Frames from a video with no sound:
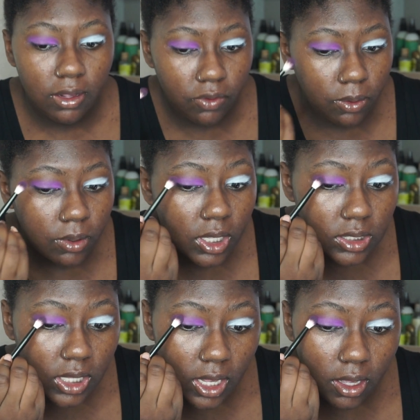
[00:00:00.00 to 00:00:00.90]
If you
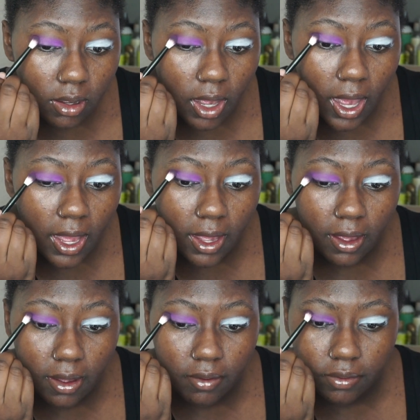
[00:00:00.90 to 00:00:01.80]
can tell, I
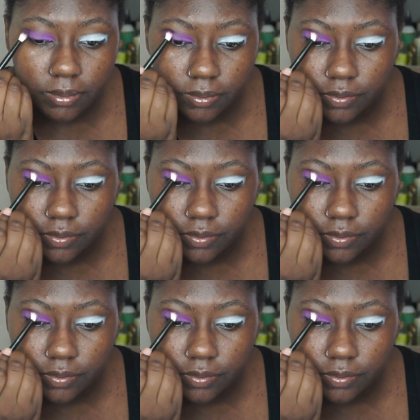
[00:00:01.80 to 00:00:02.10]
have